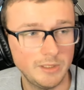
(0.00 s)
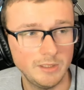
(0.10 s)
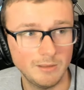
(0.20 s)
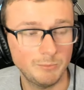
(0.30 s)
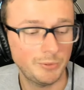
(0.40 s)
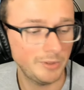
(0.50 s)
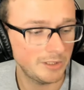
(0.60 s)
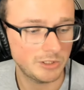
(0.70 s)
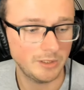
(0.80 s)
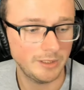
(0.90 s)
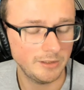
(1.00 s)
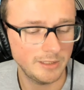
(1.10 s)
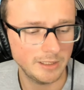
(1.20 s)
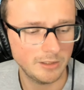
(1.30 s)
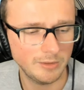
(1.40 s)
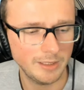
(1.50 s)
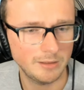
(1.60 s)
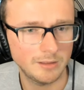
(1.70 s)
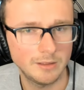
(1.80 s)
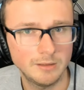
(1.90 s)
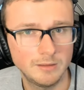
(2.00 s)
I'm pretty sure I heard that correctly.